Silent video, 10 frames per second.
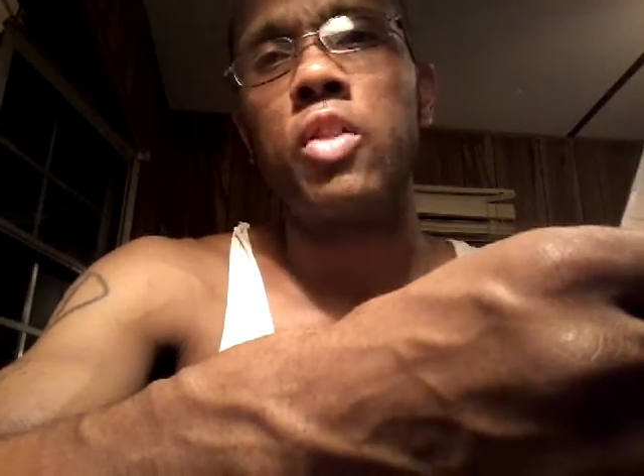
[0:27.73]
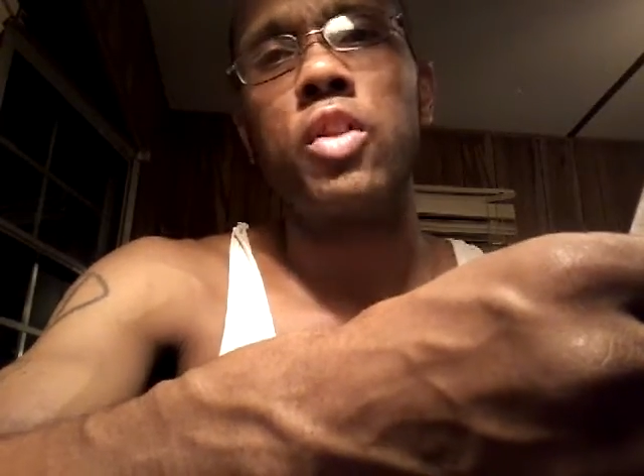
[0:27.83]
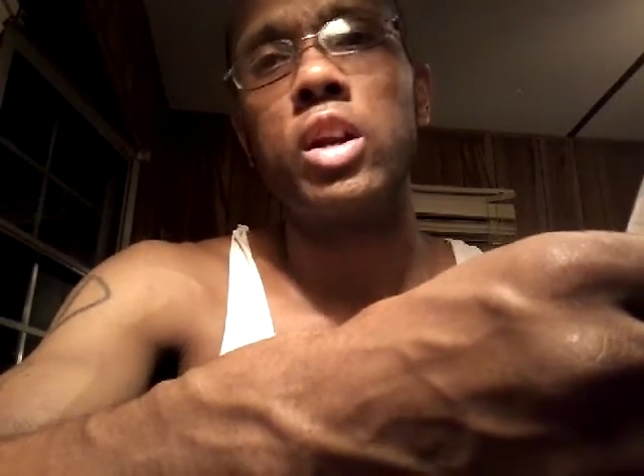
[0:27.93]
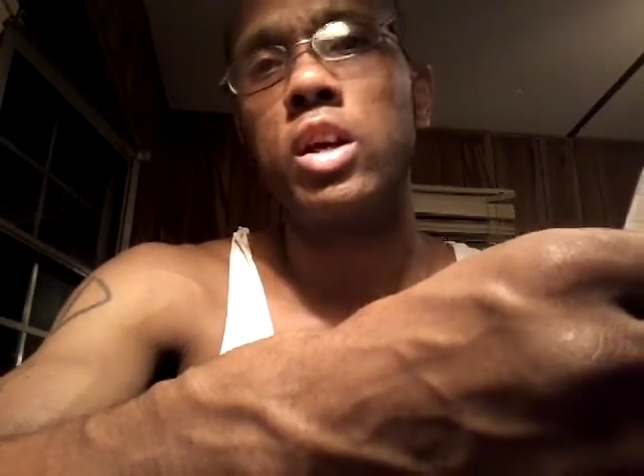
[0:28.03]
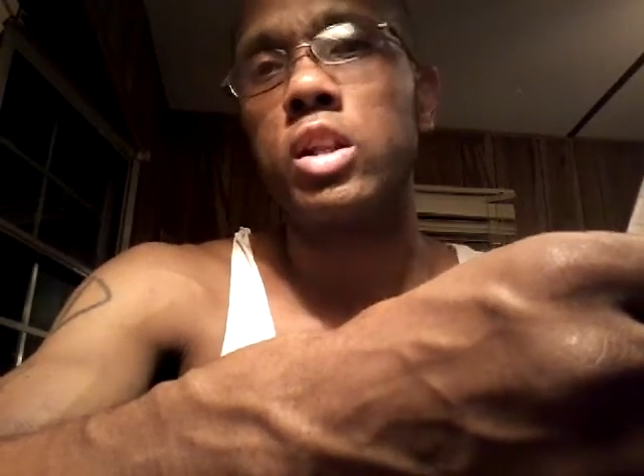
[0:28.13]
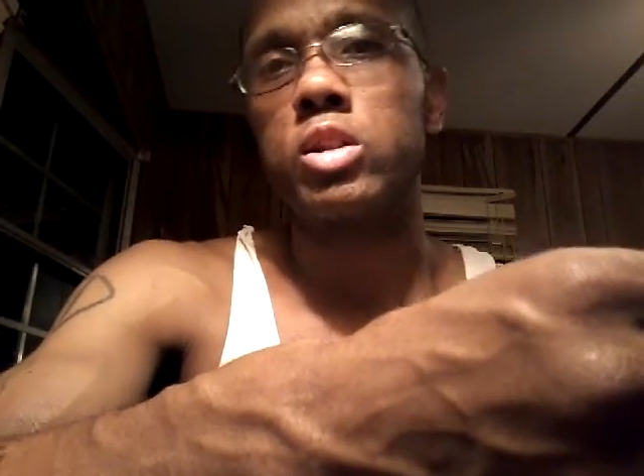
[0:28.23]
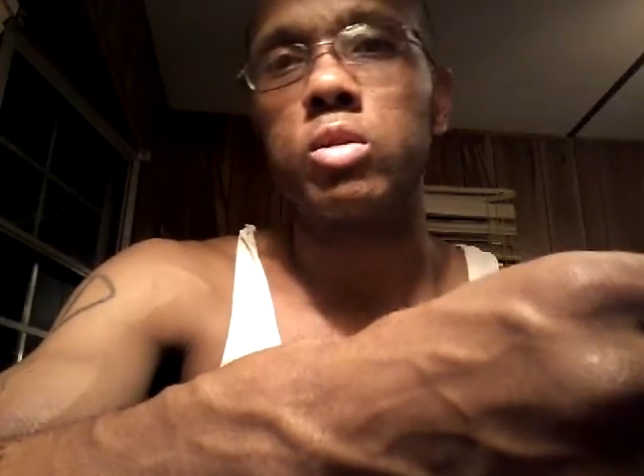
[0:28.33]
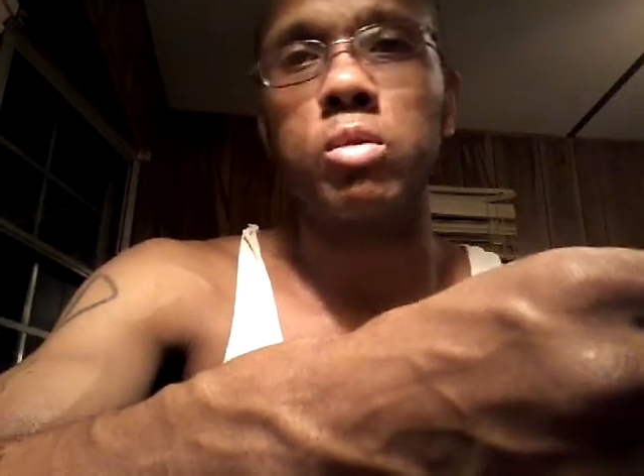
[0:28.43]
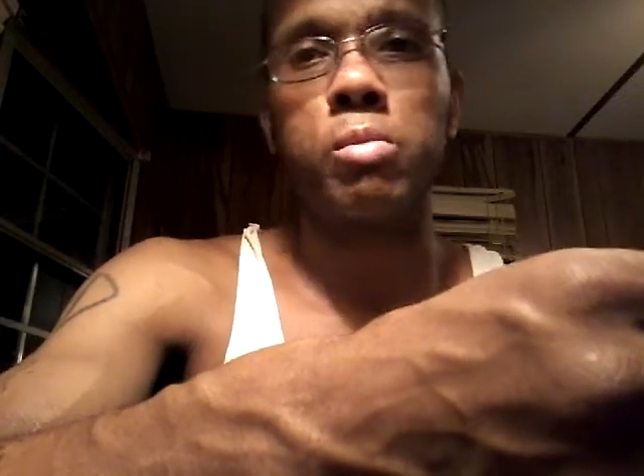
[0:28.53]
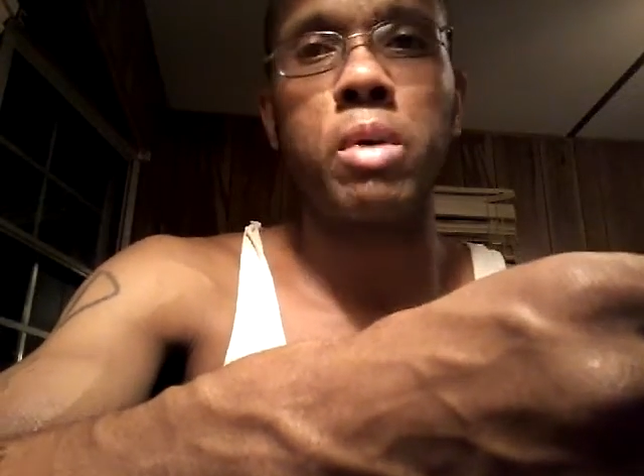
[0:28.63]
Then the other
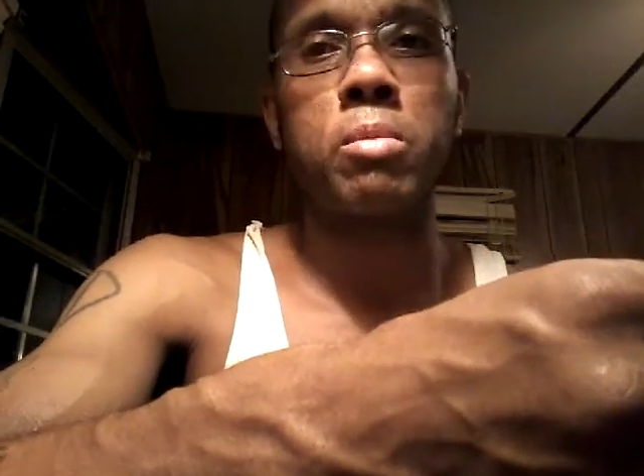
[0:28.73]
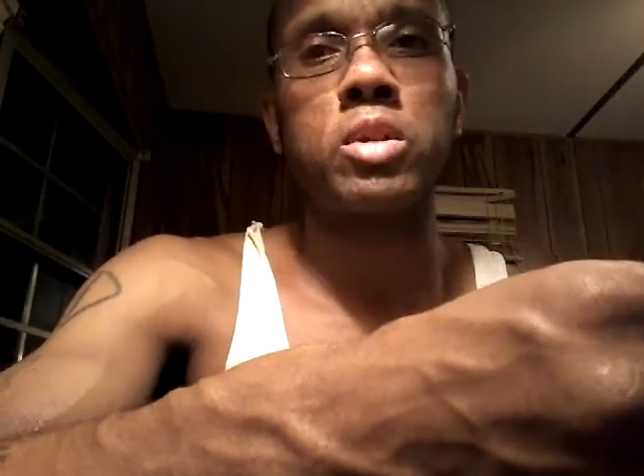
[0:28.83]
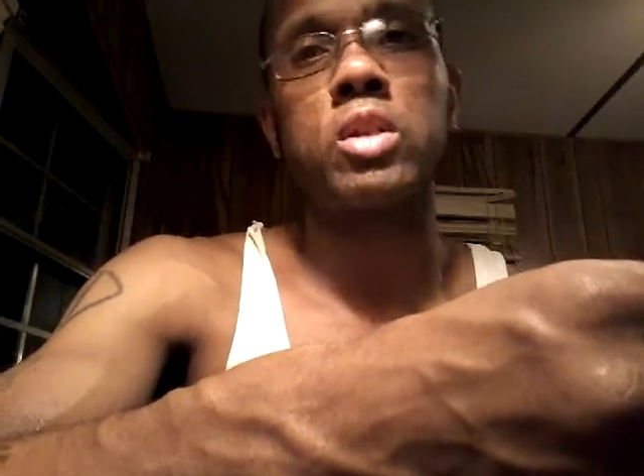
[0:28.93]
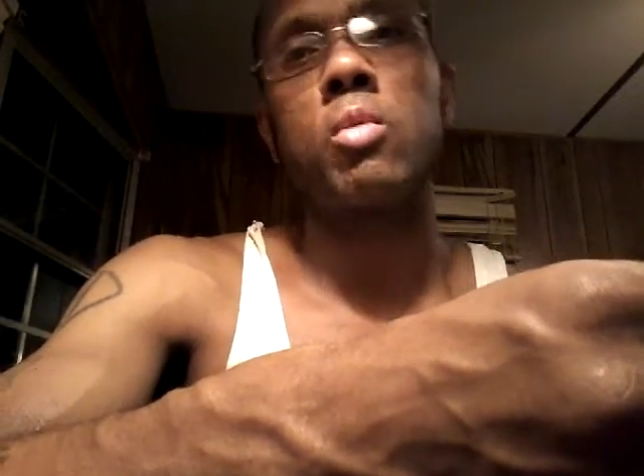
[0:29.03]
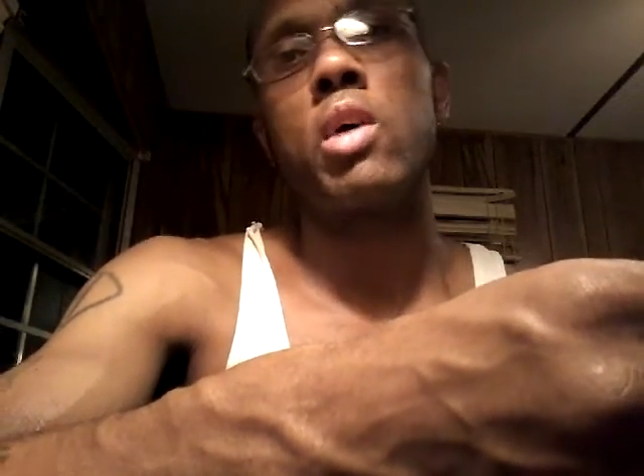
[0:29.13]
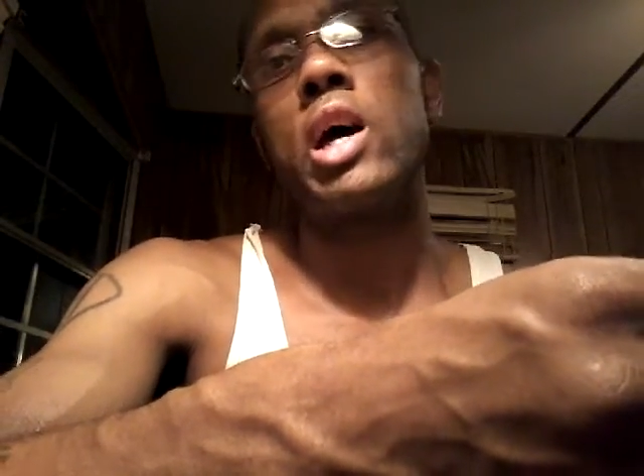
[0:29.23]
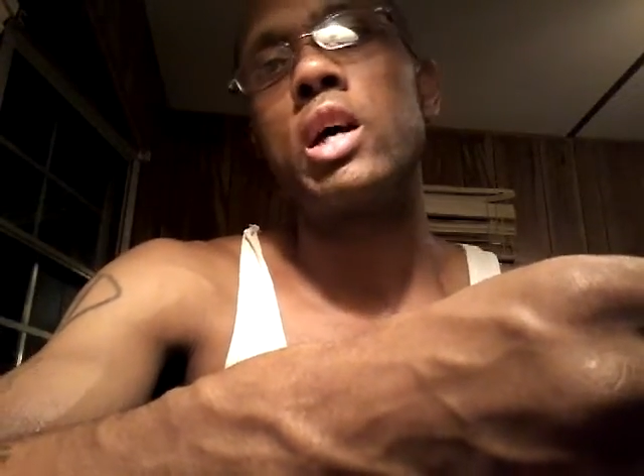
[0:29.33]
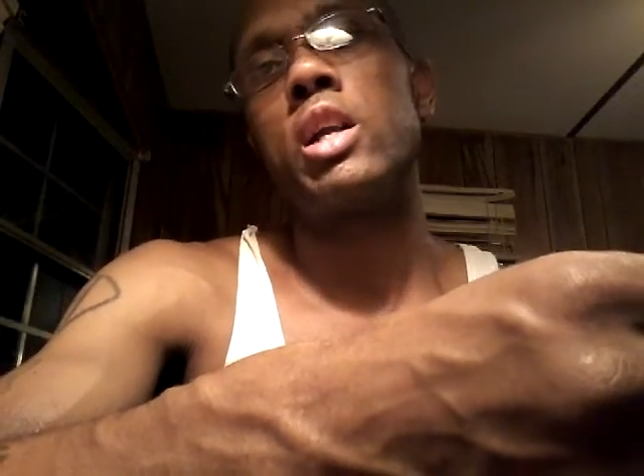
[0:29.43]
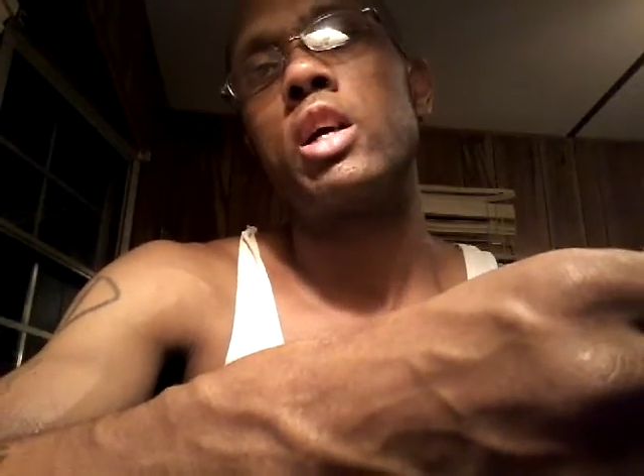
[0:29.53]
two members of the Wyatt